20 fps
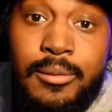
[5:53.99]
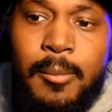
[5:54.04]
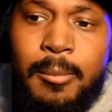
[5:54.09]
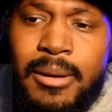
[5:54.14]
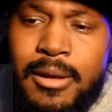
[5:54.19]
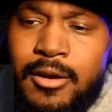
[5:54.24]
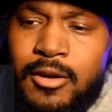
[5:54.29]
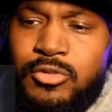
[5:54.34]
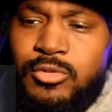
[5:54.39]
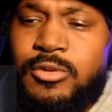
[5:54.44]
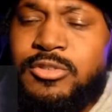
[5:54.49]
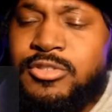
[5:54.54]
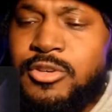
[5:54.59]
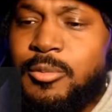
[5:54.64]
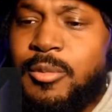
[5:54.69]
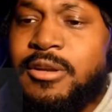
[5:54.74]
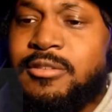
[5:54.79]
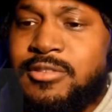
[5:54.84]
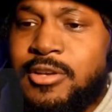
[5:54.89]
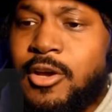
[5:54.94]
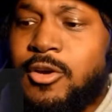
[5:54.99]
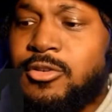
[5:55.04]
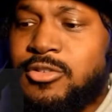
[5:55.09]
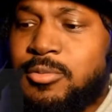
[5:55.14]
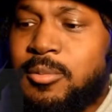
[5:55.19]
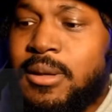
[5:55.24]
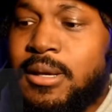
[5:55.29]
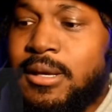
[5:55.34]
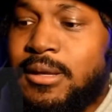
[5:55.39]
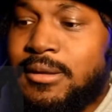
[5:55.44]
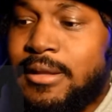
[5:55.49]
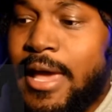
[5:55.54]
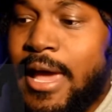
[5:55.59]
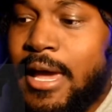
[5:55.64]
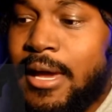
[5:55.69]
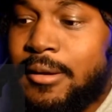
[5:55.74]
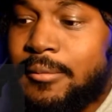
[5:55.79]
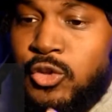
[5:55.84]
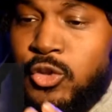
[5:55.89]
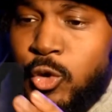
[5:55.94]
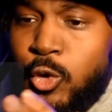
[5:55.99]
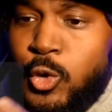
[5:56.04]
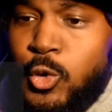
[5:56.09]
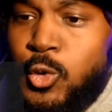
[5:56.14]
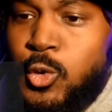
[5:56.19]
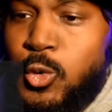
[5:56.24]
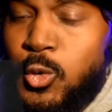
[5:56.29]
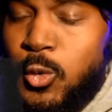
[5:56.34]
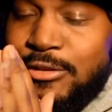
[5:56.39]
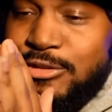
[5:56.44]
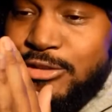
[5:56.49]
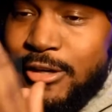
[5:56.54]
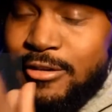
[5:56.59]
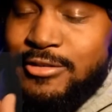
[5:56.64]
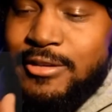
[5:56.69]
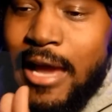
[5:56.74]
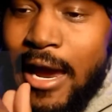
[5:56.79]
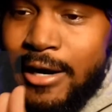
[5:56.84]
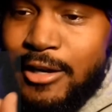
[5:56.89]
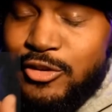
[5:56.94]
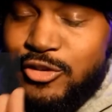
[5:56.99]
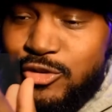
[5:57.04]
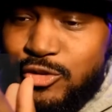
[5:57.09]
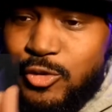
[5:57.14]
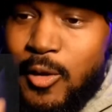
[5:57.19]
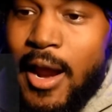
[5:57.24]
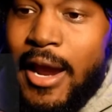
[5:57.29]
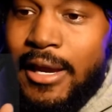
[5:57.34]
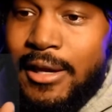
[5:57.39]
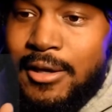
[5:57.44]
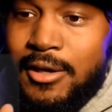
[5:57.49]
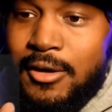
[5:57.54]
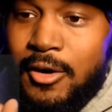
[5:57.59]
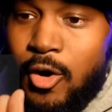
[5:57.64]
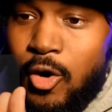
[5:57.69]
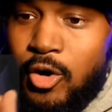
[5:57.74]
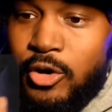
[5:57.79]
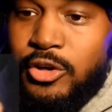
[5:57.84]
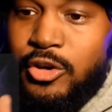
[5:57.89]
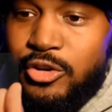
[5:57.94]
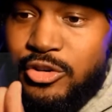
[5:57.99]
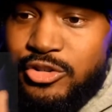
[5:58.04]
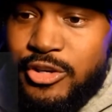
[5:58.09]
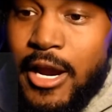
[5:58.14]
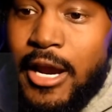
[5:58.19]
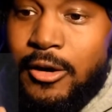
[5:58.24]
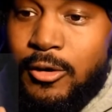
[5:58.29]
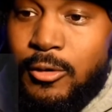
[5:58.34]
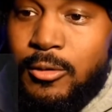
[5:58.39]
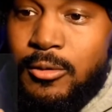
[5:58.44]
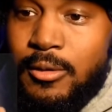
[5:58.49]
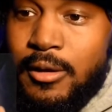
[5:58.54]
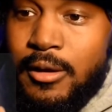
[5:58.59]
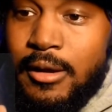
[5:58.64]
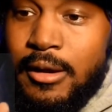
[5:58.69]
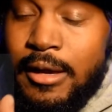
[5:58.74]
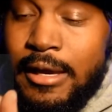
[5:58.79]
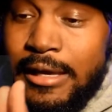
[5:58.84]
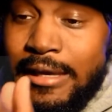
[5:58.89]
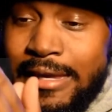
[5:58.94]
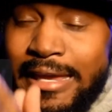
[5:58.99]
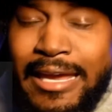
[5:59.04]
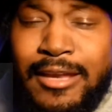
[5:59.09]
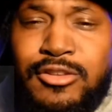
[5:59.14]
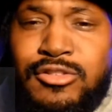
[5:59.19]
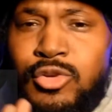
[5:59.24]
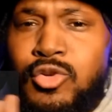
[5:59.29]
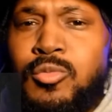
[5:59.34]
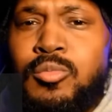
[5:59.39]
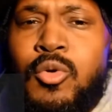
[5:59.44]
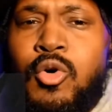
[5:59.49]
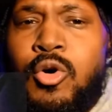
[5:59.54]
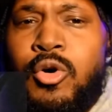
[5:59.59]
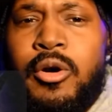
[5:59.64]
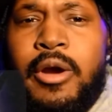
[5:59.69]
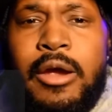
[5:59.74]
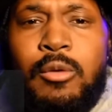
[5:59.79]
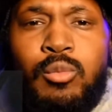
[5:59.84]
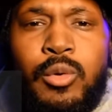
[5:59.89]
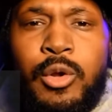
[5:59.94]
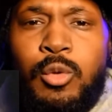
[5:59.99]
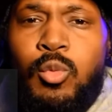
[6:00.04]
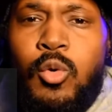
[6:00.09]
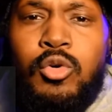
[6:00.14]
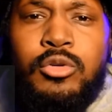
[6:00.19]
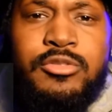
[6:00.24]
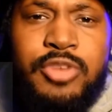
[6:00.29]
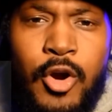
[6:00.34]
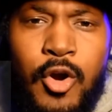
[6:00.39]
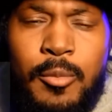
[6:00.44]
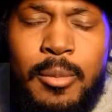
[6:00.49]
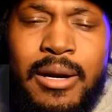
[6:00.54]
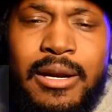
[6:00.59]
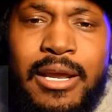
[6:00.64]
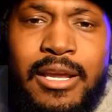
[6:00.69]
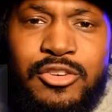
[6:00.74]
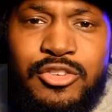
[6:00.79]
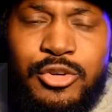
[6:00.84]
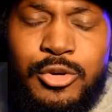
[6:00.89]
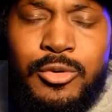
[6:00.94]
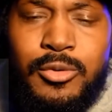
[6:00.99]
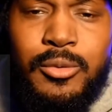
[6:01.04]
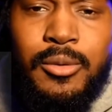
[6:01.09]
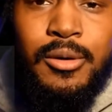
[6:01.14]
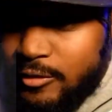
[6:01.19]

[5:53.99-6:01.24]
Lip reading: Because when someone tells me that you just got a strike on your channel, get 2 more and we will terminate you.